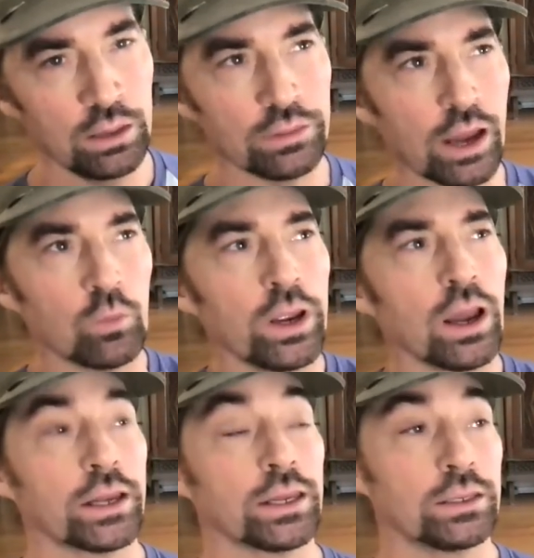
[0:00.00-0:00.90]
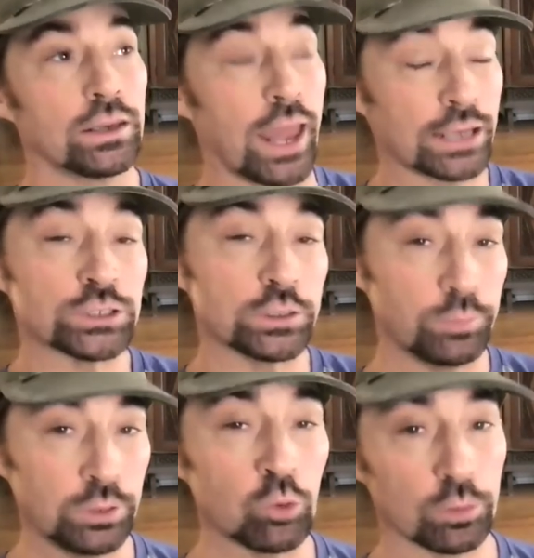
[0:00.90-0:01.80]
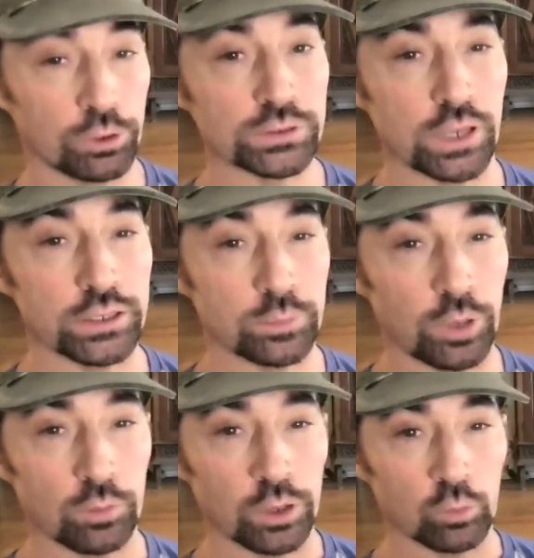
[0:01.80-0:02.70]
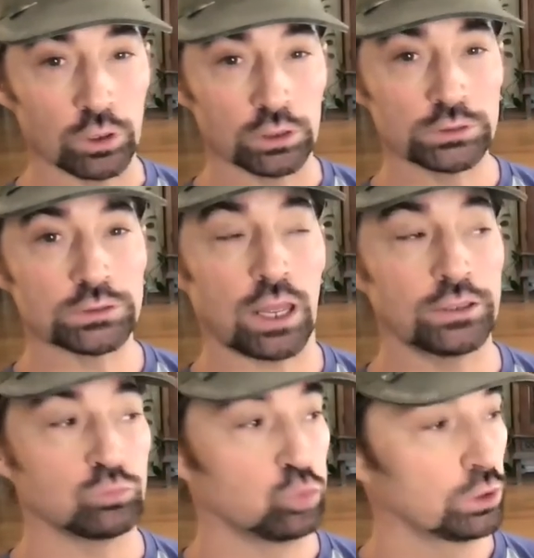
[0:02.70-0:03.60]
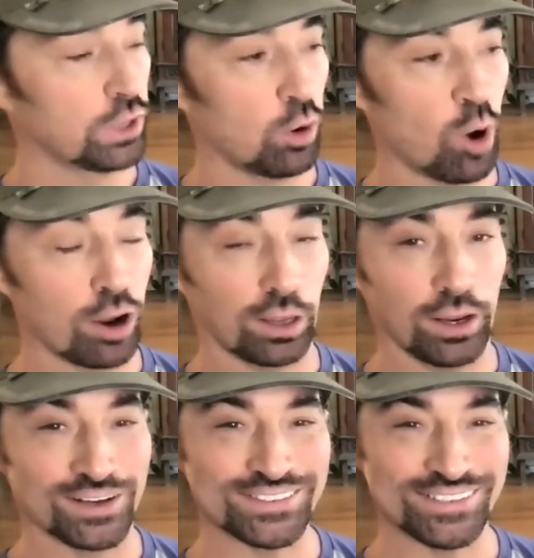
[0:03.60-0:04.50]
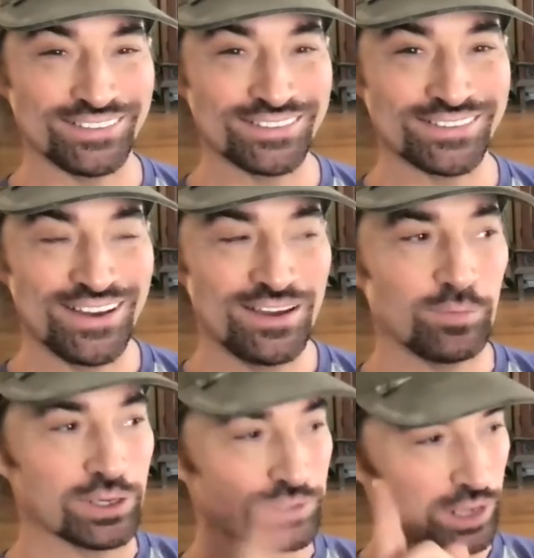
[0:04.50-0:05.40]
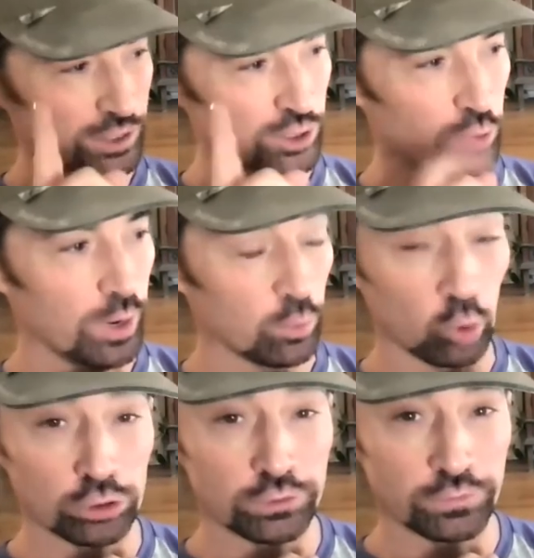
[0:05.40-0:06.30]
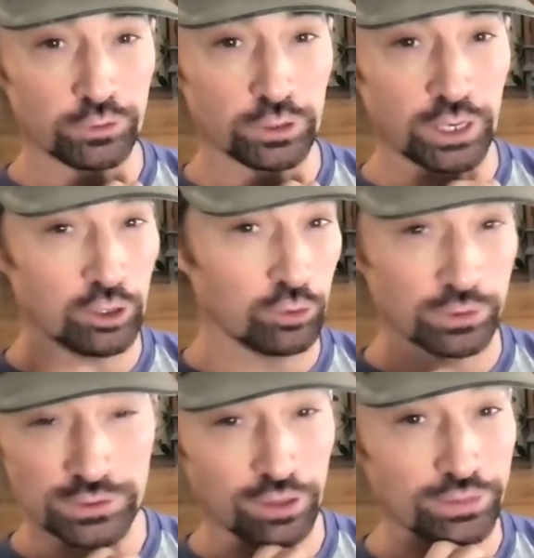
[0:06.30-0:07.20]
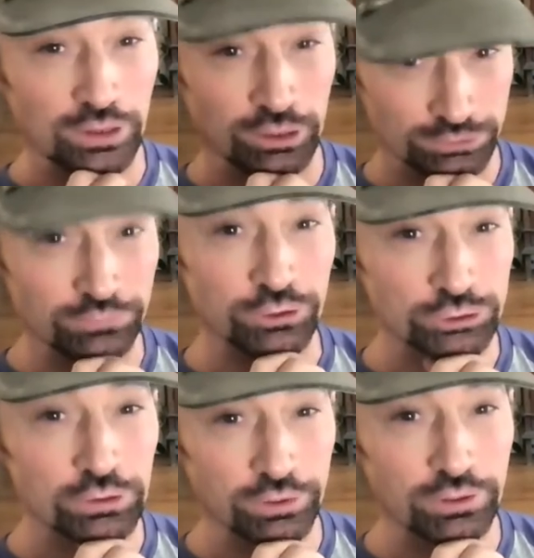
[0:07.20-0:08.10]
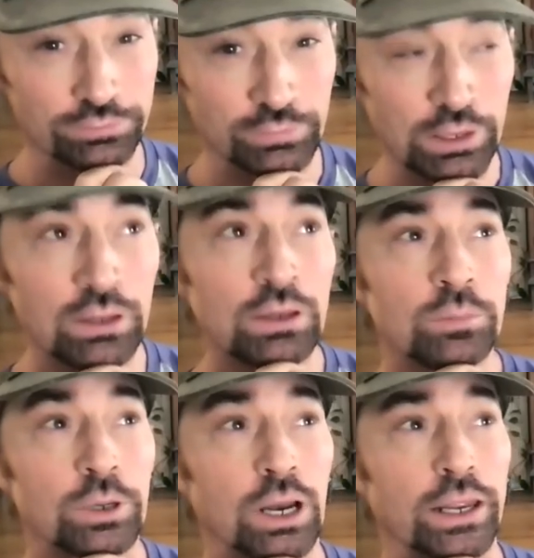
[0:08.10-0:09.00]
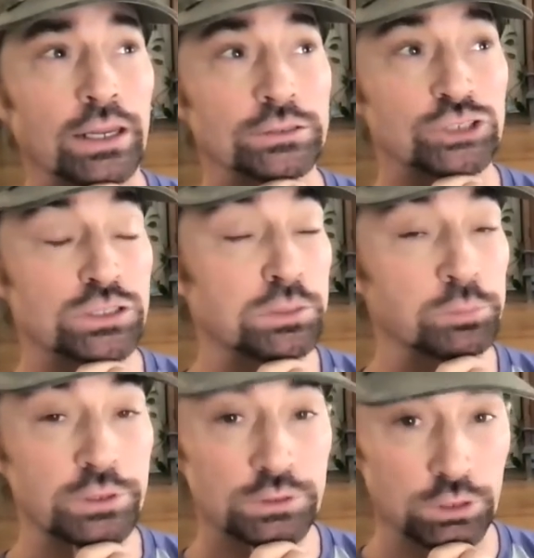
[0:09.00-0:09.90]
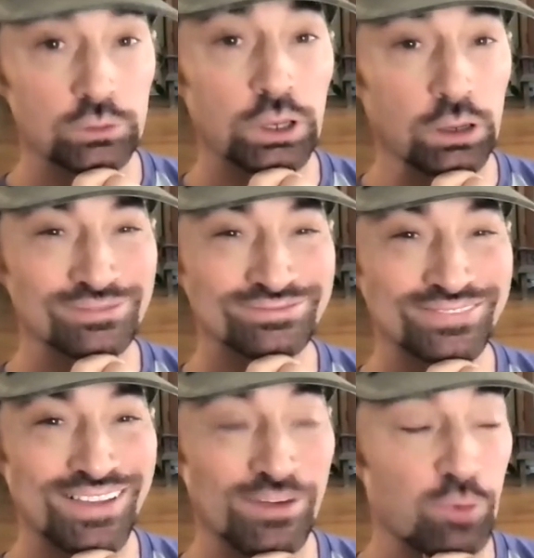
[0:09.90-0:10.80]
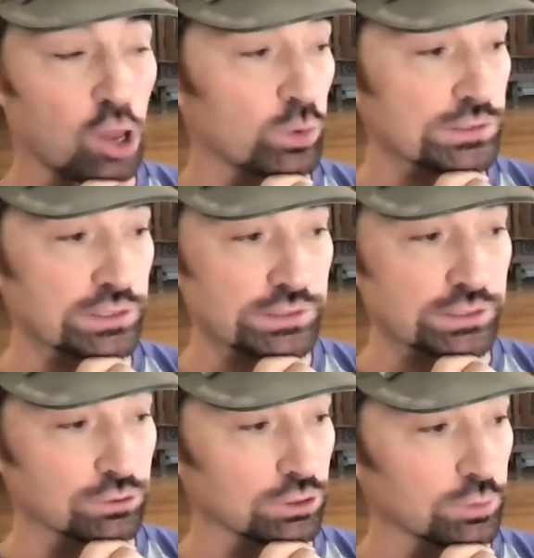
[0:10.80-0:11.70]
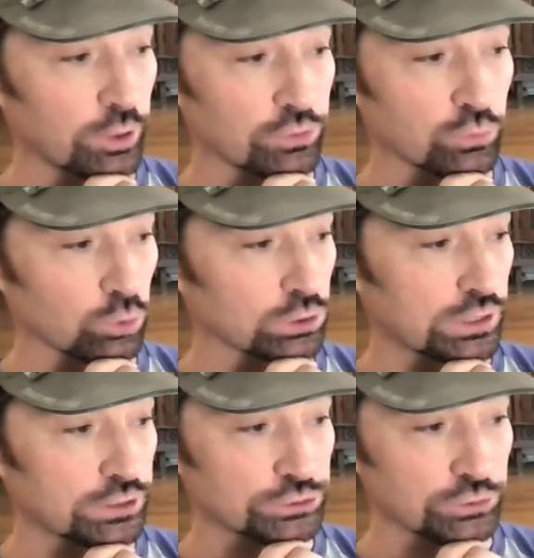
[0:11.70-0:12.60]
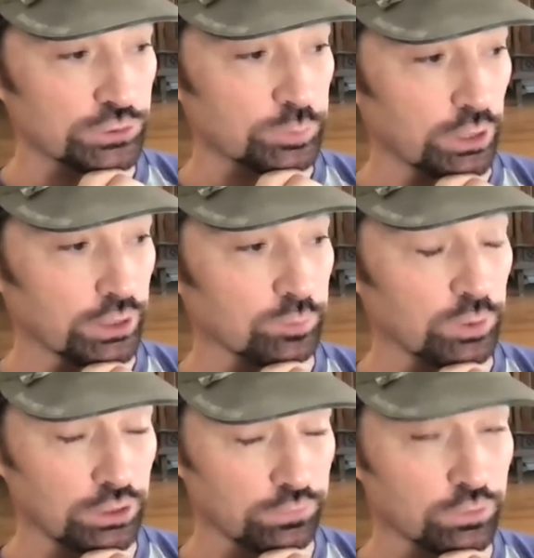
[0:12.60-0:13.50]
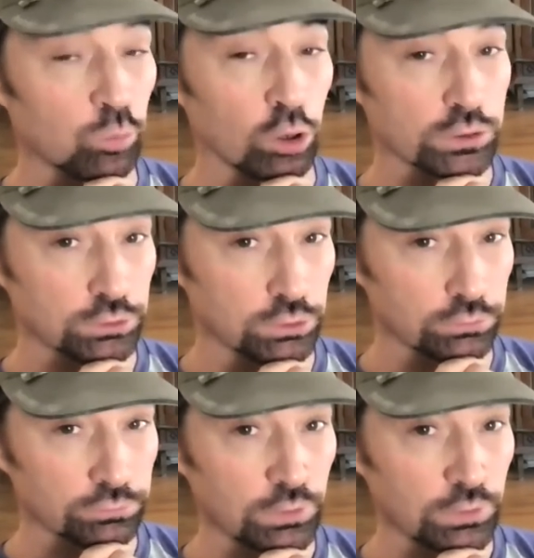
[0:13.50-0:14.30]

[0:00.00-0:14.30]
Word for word: That way, I can actually be more precise about my words. I will not walk on eggshells because I know my worldview and I know there's nothing controversial there. But I can just simply slow down. I'm always considerate about the words I choose, but I can be even more so